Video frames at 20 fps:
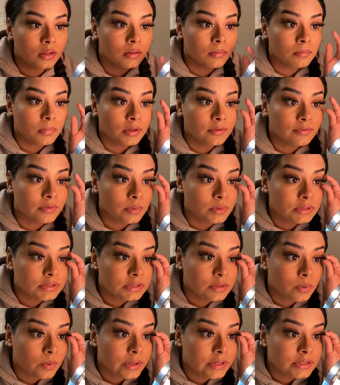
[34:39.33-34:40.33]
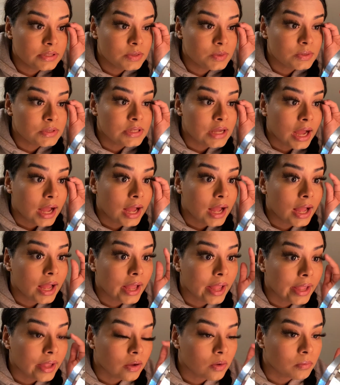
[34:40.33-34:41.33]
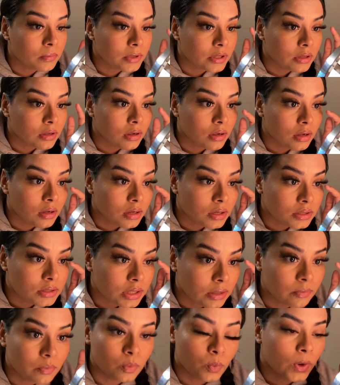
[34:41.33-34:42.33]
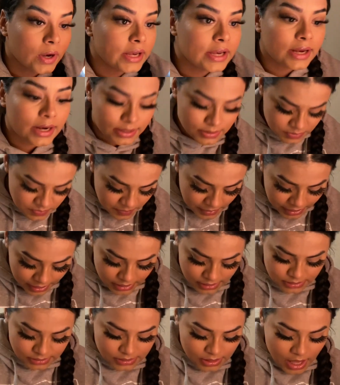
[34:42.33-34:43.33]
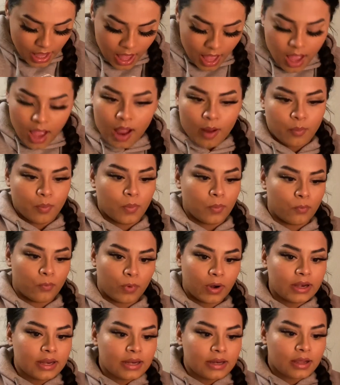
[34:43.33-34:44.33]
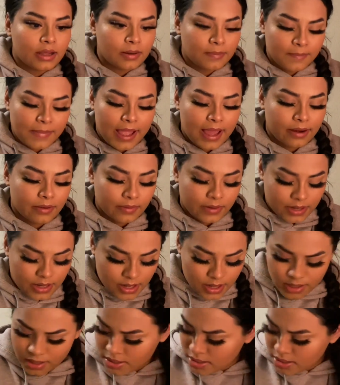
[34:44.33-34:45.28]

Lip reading: My phone is going to die. Oh my gosh. I'm running out of space. I'm running out of battery.